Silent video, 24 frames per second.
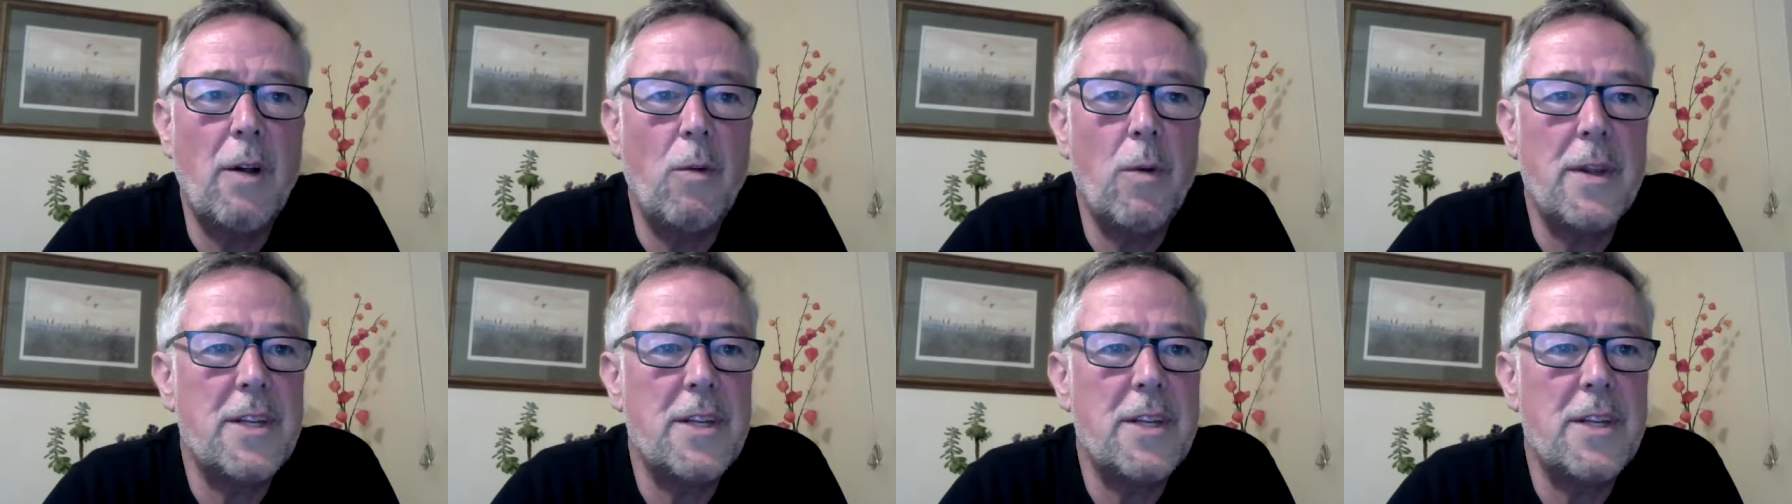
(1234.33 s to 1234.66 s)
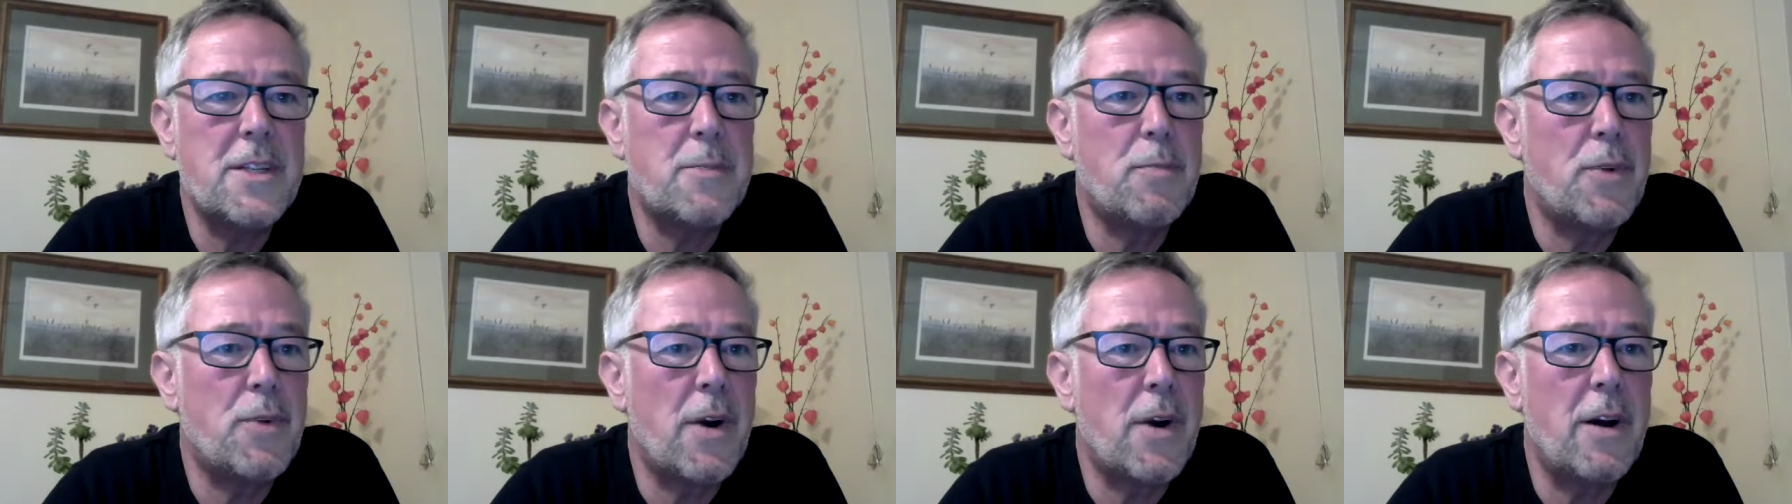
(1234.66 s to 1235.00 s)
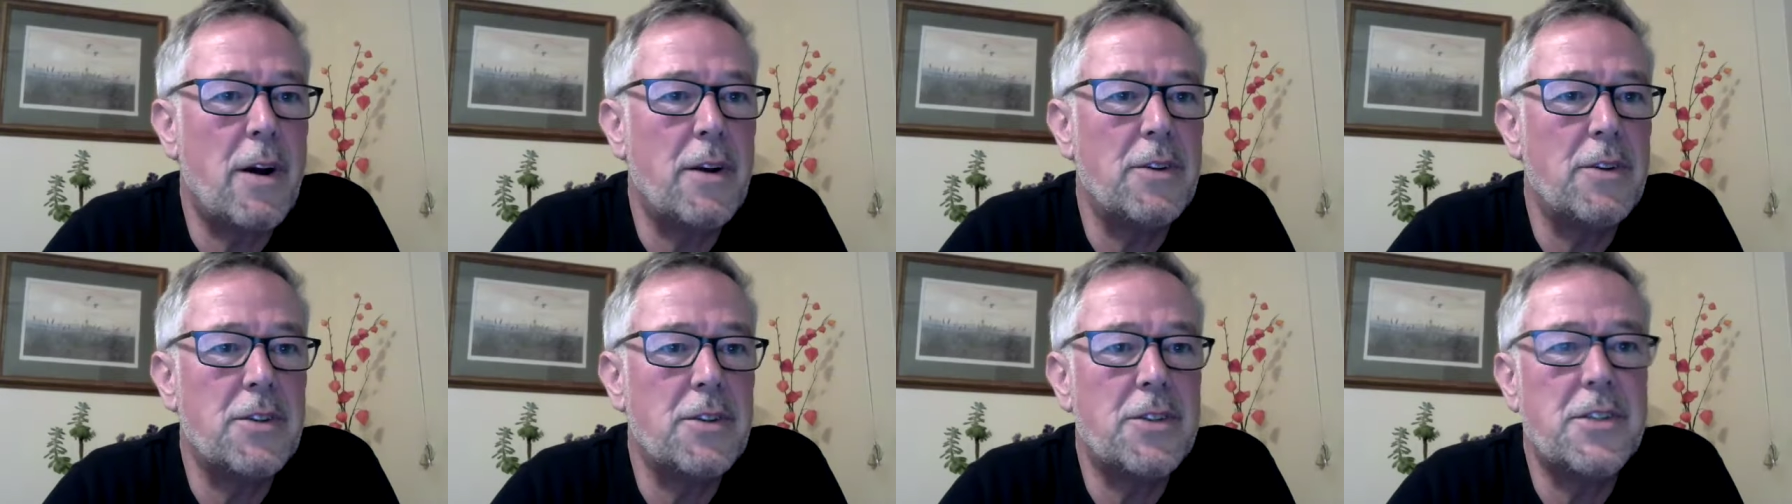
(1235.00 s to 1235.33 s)
with this
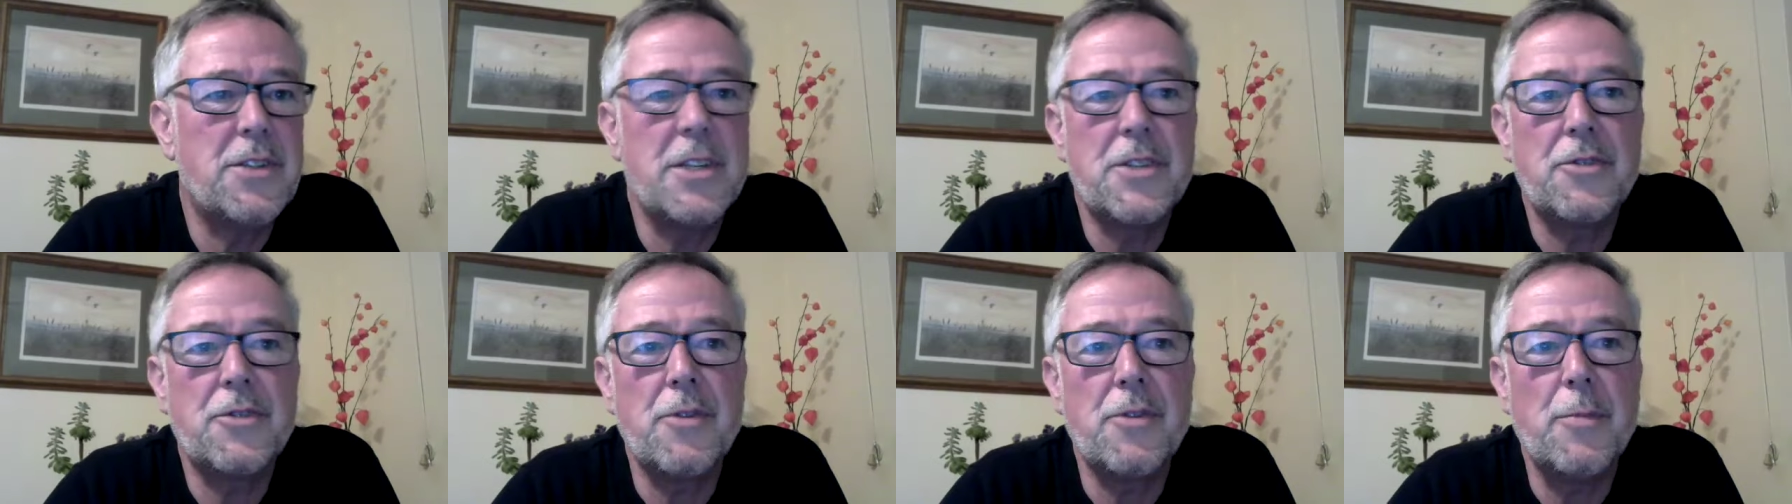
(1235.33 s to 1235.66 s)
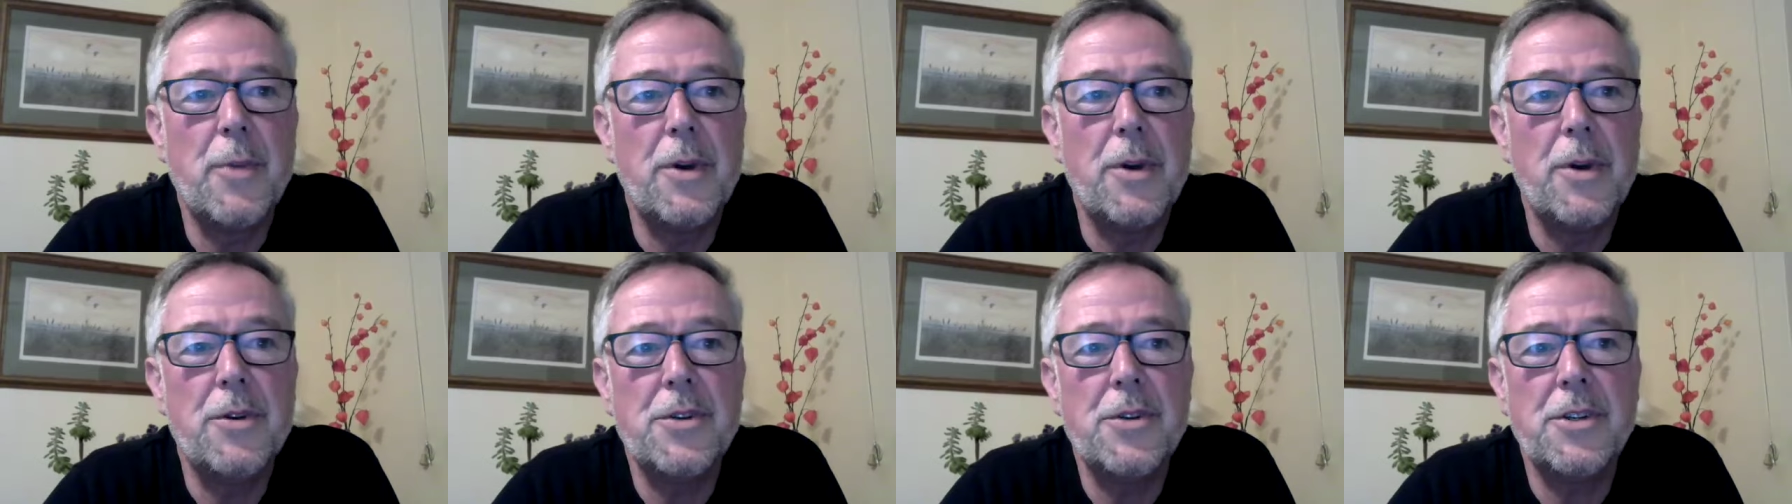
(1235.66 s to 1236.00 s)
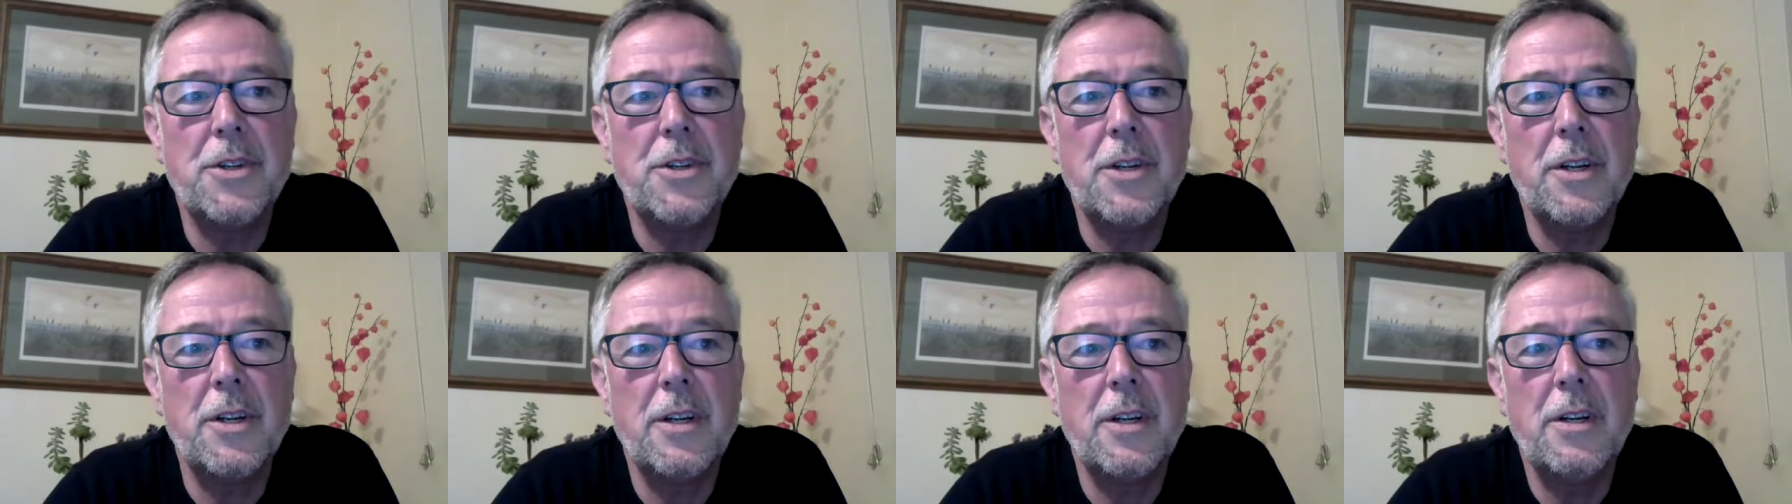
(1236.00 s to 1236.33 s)
branch
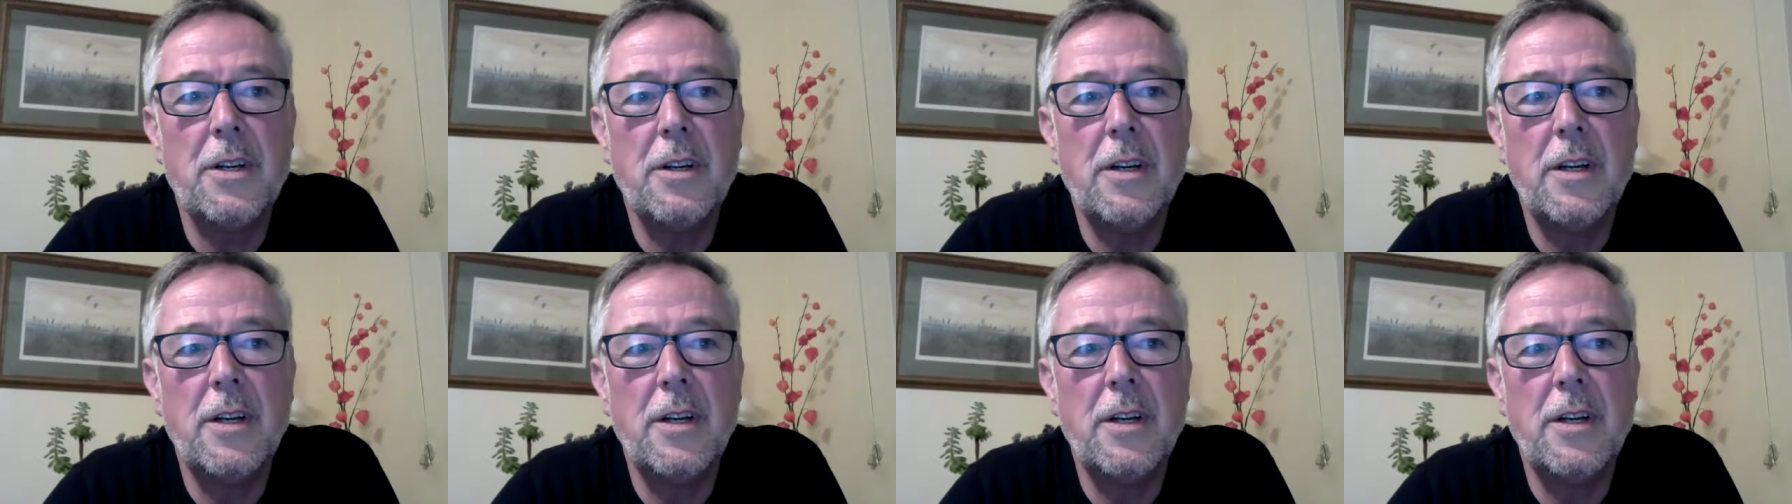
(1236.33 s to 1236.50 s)
distribution.